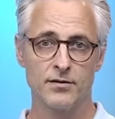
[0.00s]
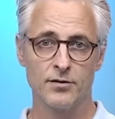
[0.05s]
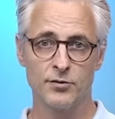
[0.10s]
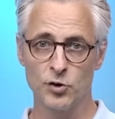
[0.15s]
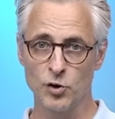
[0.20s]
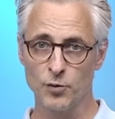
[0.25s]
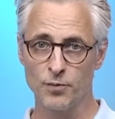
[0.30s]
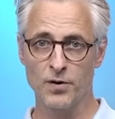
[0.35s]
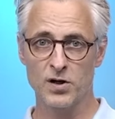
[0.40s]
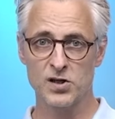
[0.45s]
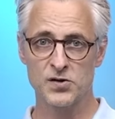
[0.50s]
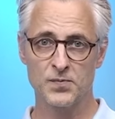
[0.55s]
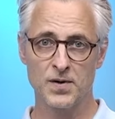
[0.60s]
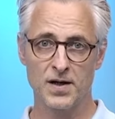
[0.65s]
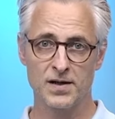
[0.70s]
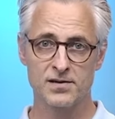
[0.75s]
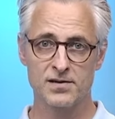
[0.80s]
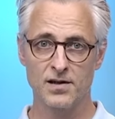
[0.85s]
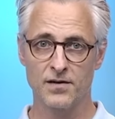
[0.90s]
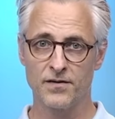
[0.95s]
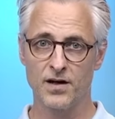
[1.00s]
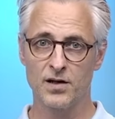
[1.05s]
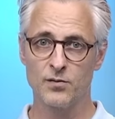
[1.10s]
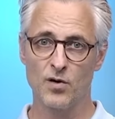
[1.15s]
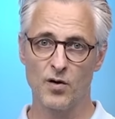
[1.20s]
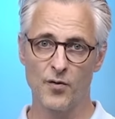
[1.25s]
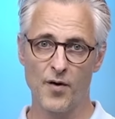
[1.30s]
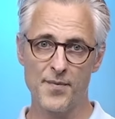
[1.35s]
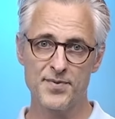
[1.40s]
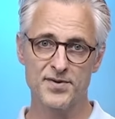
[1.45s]
new prospects that find
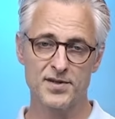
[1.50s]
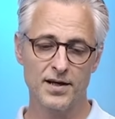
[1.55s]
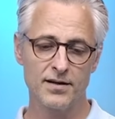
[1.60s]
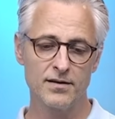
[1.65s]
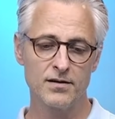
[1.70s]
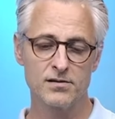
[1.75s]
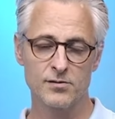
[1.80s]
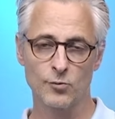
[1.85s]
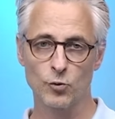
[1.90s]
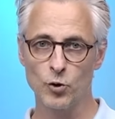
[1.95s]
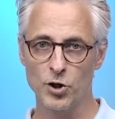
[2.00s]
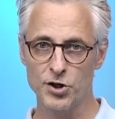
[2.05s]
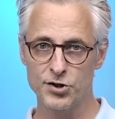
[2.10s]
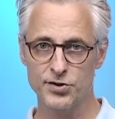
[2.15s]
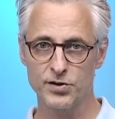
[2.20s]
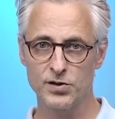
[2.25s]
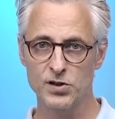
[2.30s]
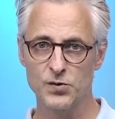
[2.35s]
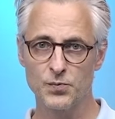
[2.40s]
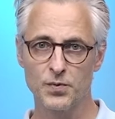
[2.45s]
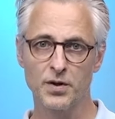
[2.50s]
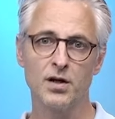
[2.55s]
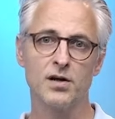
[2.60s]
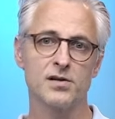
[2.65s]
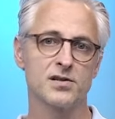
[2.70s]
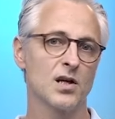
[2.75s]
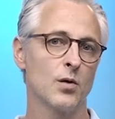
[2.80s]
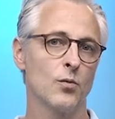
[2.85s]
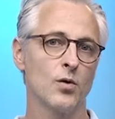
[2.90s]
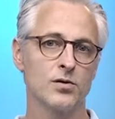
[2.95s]
my website some questions
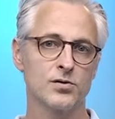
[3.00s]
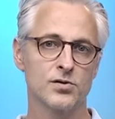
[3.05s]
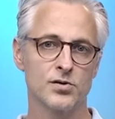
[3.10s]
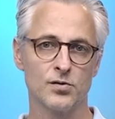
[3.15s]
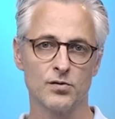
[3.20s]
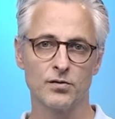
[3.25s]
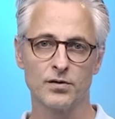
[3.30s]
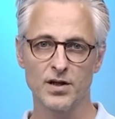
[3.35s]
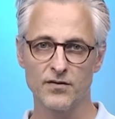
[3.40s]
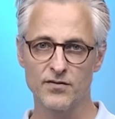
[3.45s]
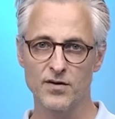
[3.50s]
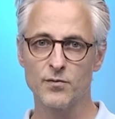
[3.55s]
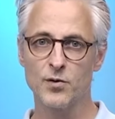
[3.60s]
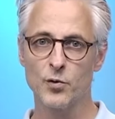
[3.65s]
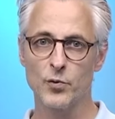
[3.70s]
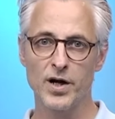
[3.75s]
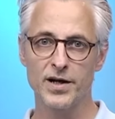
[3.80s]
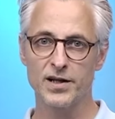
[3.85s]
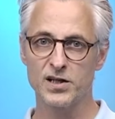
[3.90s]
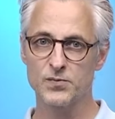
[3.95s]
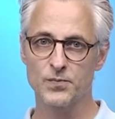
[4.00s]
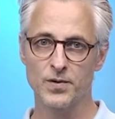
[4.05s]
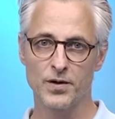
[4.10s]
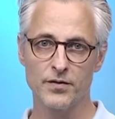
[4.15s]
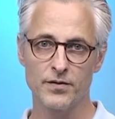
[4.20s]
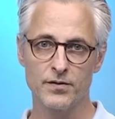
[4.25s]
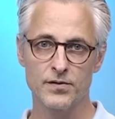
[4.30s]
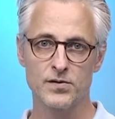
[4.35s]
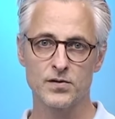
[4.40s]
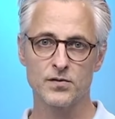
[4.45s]
because I want to give them the right
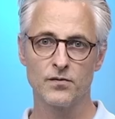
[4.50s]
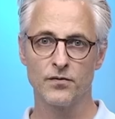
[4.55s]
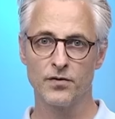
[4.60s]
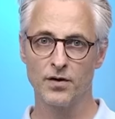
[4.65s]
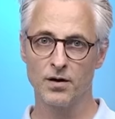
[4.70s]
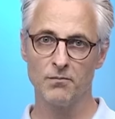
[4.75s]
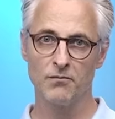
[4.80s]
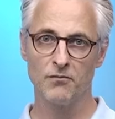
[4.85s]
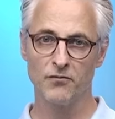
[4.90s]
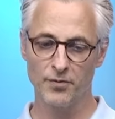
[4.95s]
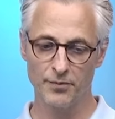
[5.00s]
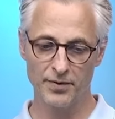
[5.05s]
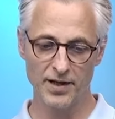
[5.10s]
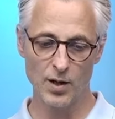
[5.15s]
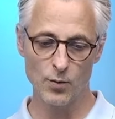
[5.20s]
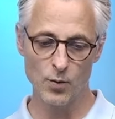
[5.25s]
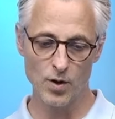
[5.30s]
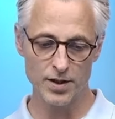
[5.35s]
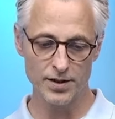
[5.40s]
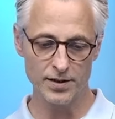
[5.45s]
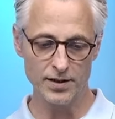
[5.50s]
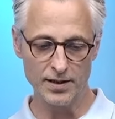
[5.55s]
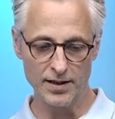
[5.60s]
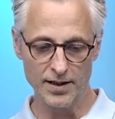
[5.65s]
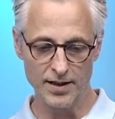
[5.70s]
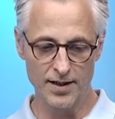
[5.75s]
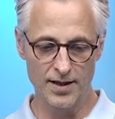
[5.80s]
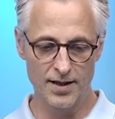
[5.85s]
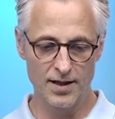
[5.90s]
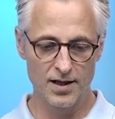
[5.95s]
experience from day one.
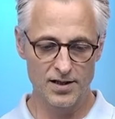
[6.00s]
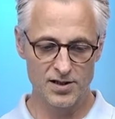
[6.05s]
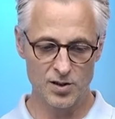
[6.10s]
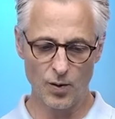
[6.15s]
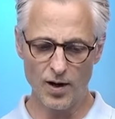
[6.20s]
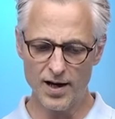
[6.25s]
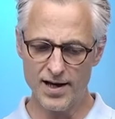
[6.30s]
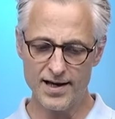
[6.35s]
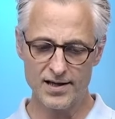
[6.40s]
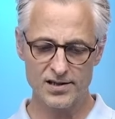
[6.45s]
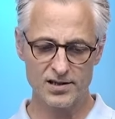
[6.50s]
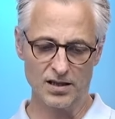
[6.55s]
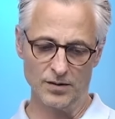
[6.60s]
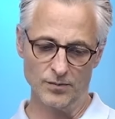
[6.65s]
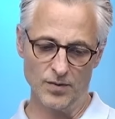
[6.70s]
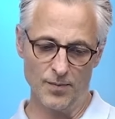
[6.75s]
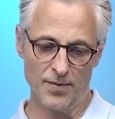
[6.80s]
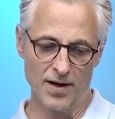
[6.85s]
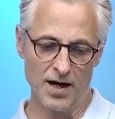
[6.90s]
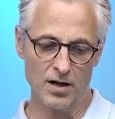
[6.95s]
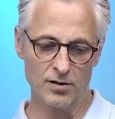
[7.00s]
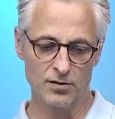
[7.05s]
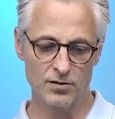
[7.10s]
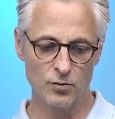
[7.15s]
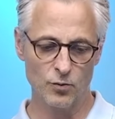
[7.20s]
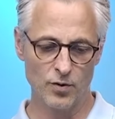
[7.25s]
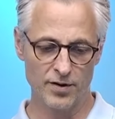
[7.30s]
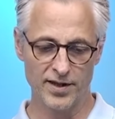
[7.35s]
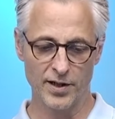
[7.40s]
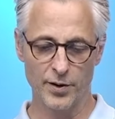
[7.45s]
So I ask them about
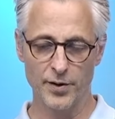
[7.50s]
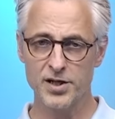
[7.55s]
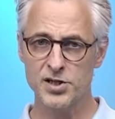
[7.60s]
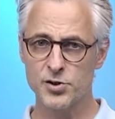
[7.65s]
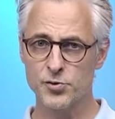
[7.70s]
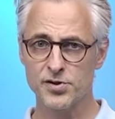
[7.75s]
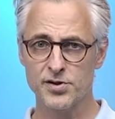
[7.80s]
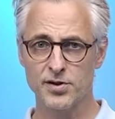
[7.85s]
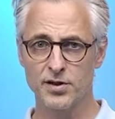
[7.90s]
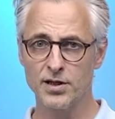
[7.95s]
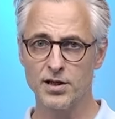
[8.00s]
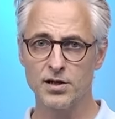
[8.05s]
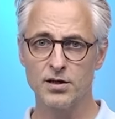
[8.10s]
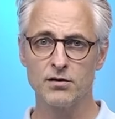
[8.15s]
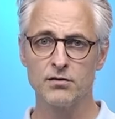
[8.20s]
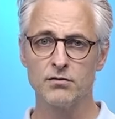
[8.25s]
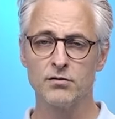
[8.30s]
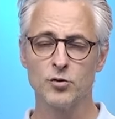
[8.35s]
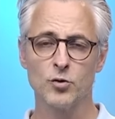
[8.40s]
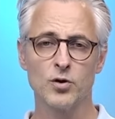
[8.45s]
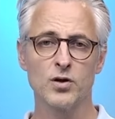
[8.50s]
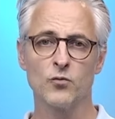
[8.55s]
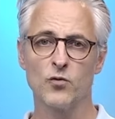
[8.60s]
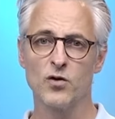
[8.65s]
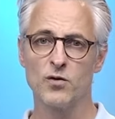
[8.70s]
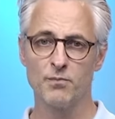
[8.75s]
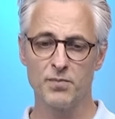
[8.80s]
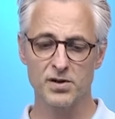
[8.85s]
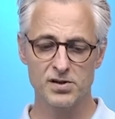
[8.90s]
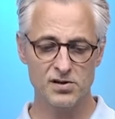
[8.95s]
what they're interested in doing
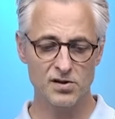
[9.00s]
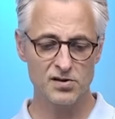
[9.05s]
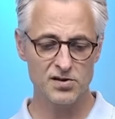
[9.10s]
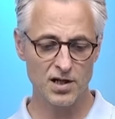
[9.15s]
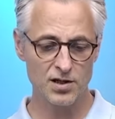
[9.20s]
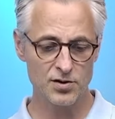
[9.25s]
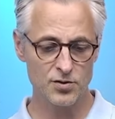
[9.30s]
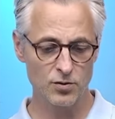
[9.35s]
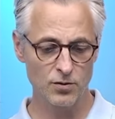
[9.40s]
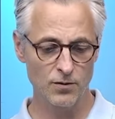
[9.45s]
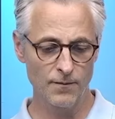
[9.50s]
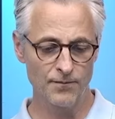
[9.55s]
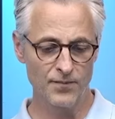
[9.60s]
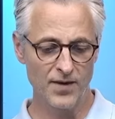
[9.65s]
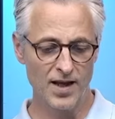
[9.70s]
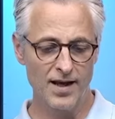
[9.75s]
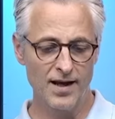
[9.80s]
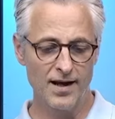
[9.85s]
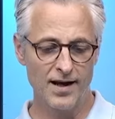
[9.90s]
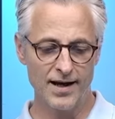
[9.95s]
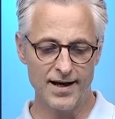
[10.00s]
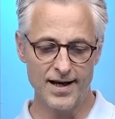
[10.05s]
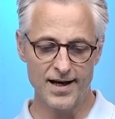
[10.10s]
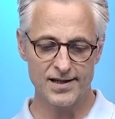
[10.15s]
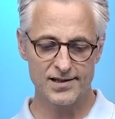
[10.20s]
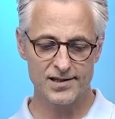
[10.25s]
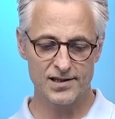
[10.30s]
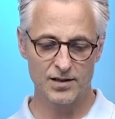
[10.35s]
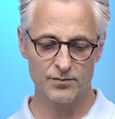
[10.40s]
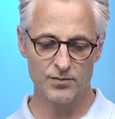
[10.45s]
with Business Central. I
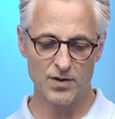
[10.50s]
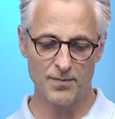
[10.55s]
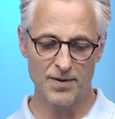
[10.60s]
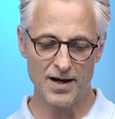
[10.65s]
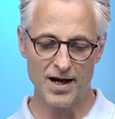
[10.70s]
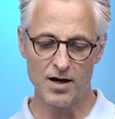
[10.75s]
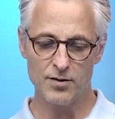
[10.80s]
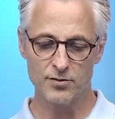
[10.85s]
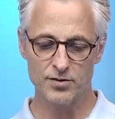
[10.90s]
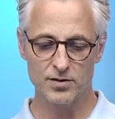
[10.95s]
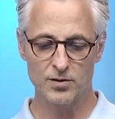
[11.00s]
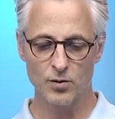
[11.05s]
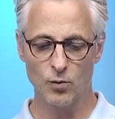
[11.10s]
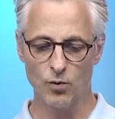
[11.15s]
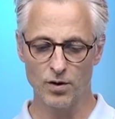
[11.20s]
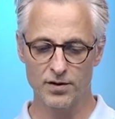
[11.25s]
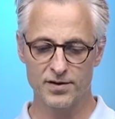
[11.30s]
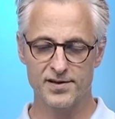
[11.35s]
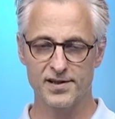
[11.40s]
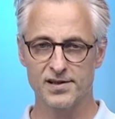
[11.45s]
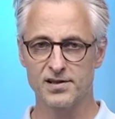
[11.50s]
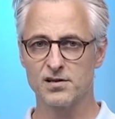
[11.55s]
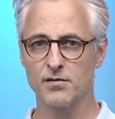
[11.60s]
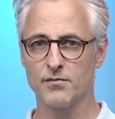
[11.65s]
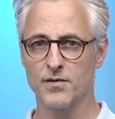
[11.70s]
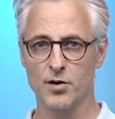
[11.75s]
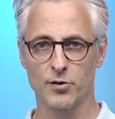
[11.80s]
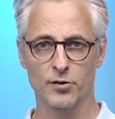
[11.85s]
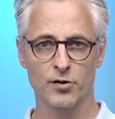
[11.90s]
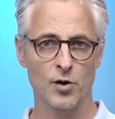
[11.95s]
ask them about what system
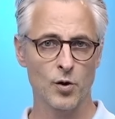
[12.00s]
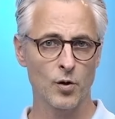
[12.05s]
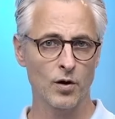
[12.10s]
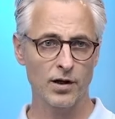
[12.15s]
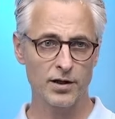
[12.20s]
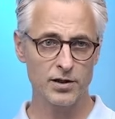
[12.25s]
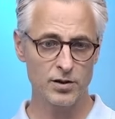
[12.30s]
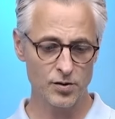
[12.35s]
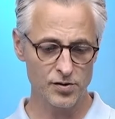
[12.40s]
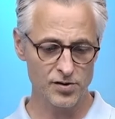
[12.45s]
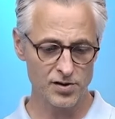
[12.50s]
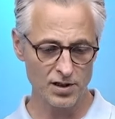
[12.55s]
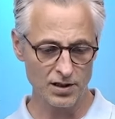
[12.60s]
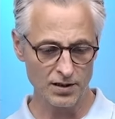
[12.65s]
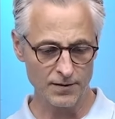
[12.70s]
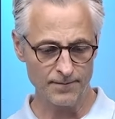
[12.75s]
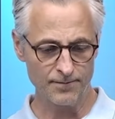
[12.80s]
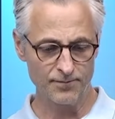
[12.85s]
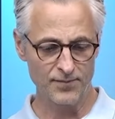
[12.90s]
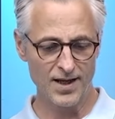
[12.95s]
they're currently using.